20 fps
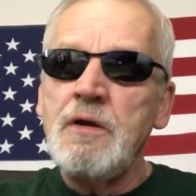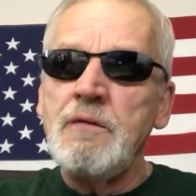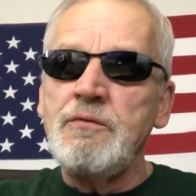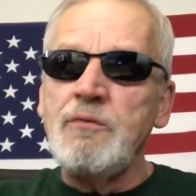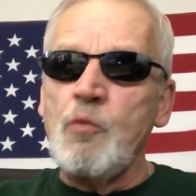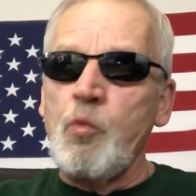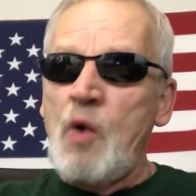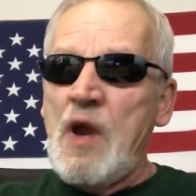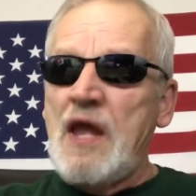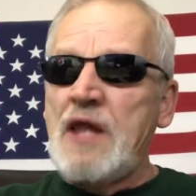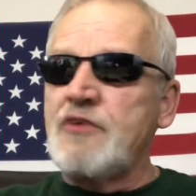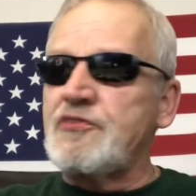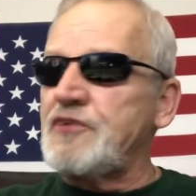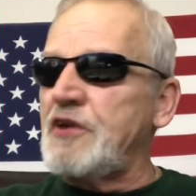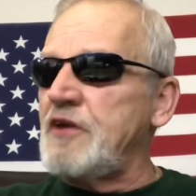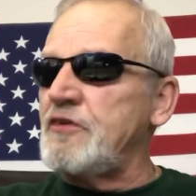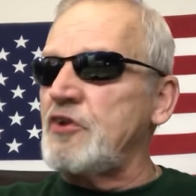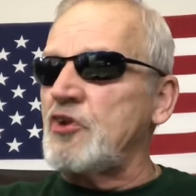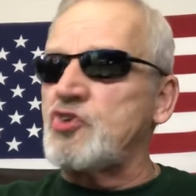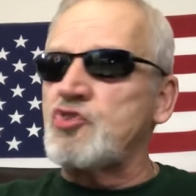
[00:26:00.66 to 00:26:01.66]

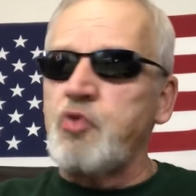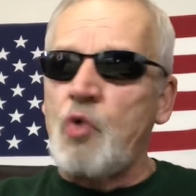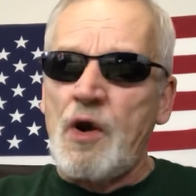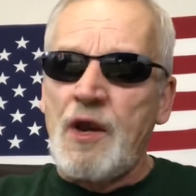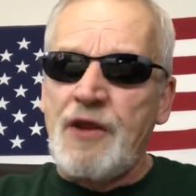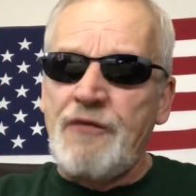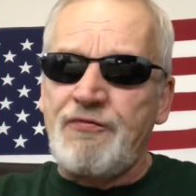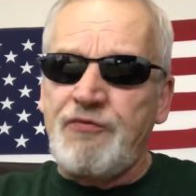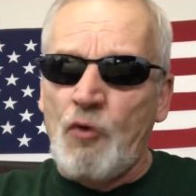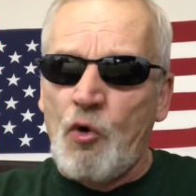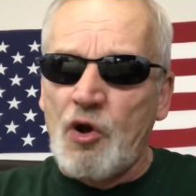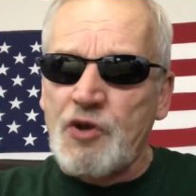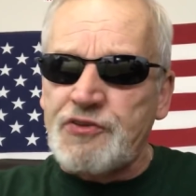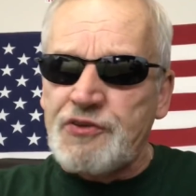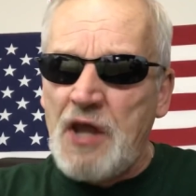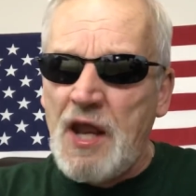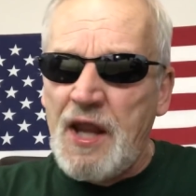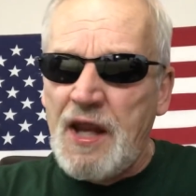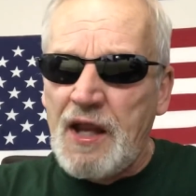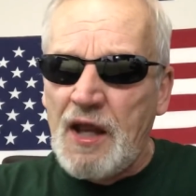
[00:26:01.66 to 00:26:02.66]
Wednesday, the 24th
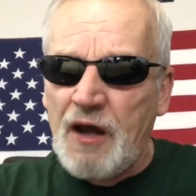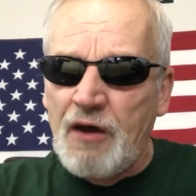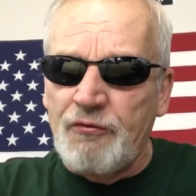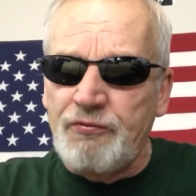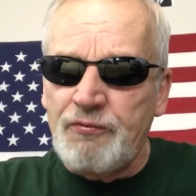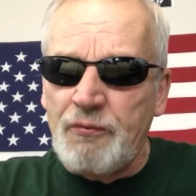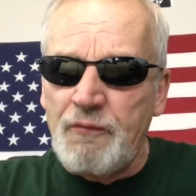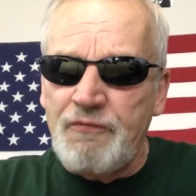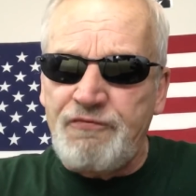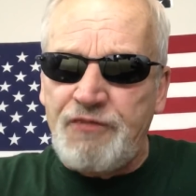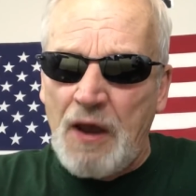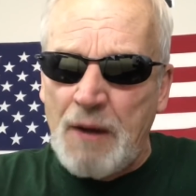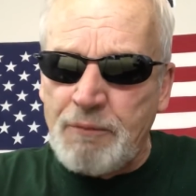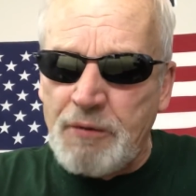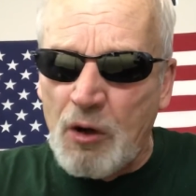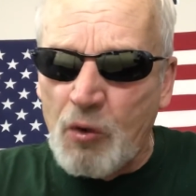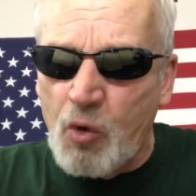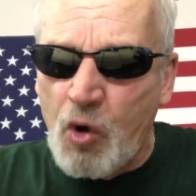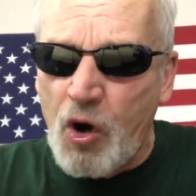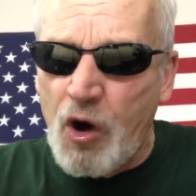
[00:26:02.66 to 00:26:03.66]
day of
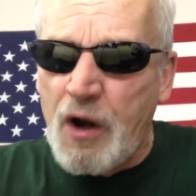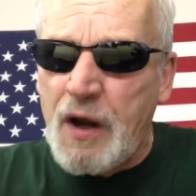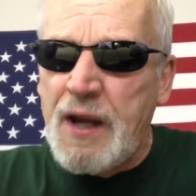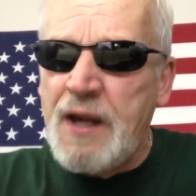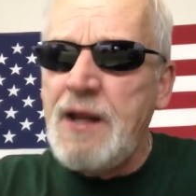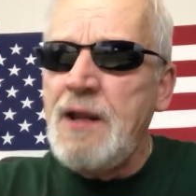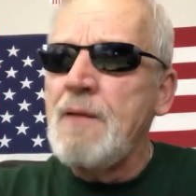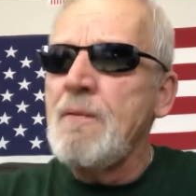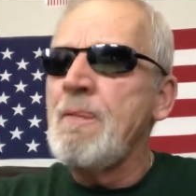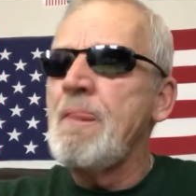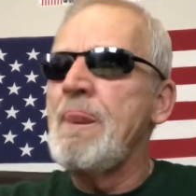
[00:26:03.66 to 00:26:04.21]
February.